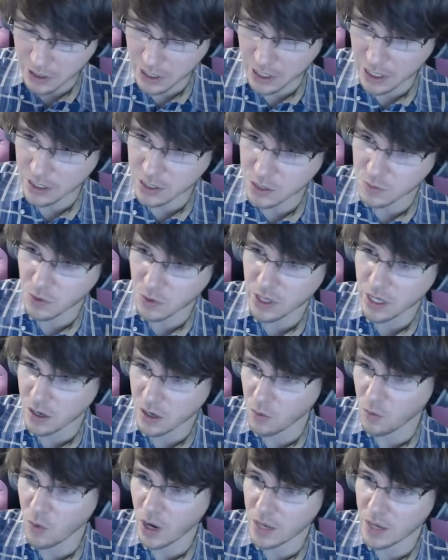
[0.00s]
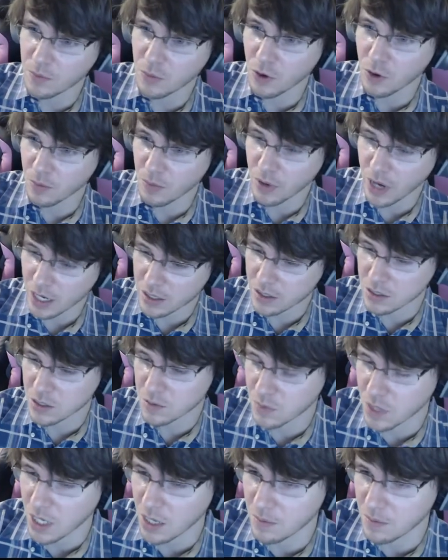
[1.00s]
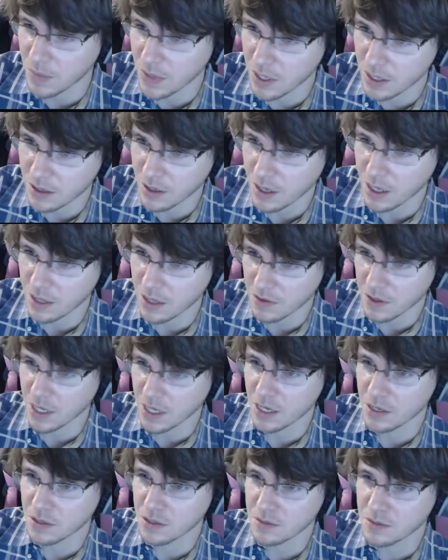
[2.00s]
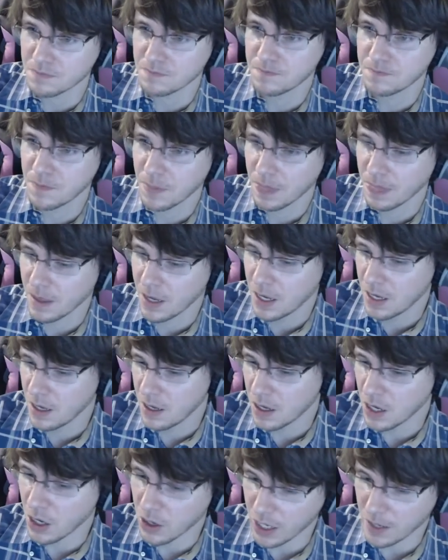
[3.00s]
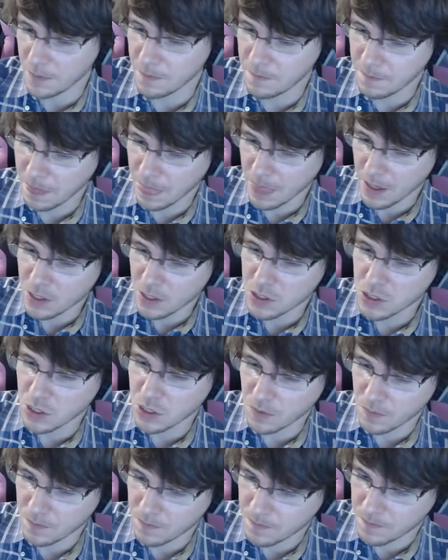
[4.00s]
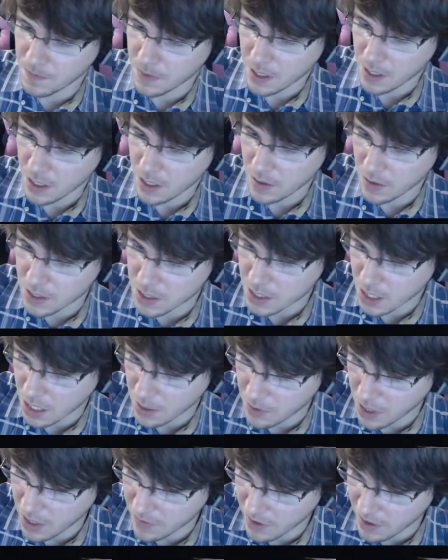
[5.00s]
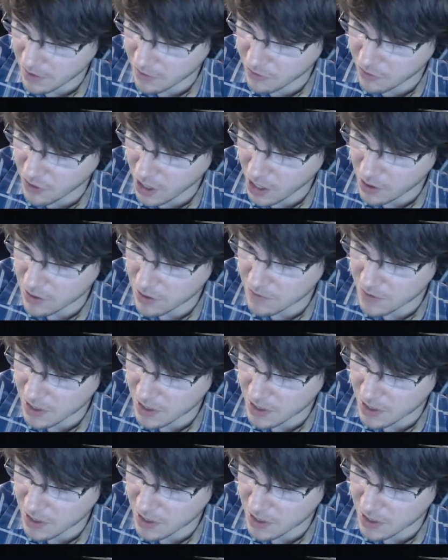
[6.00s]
it's more like a whiteboard practice problem than anything else okay so in this guy we have that frowny face